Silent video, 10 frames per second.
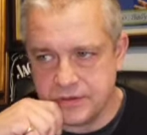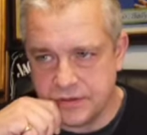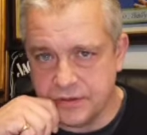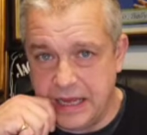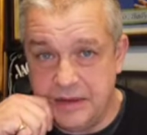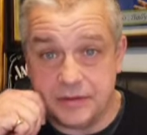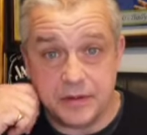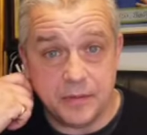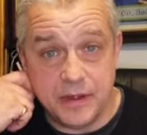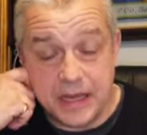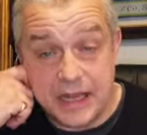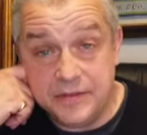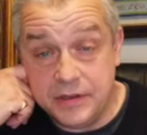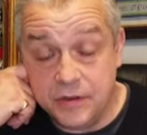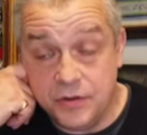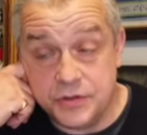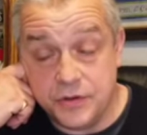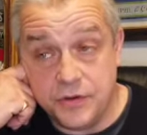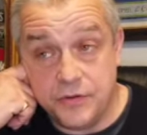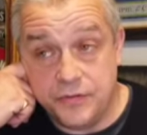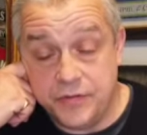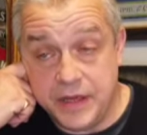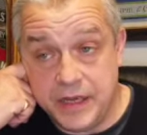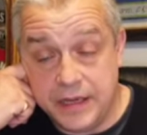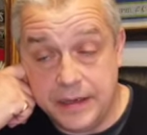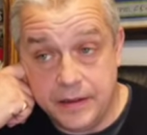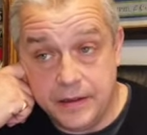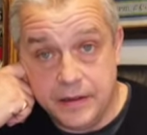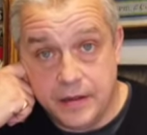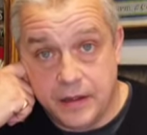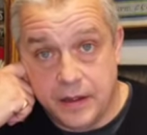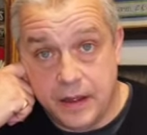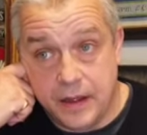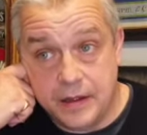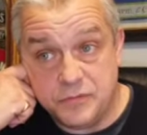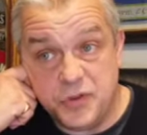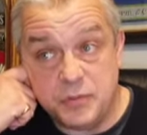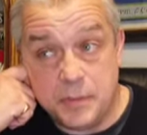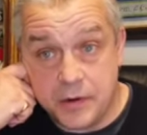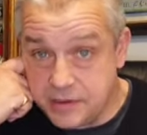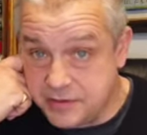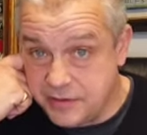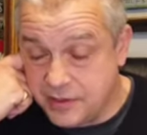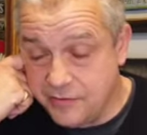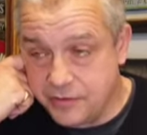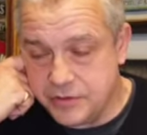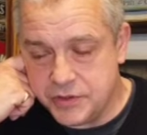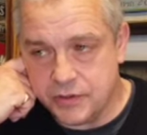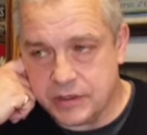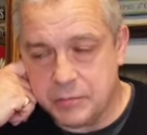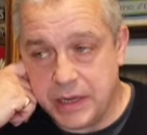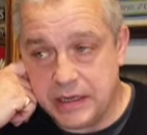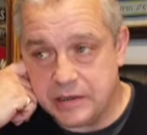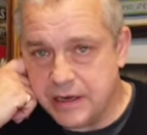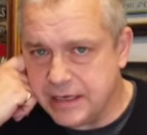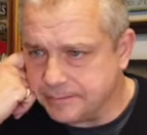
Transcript: Even lots of the supermarkets and stuff are stocked in Pike Creek.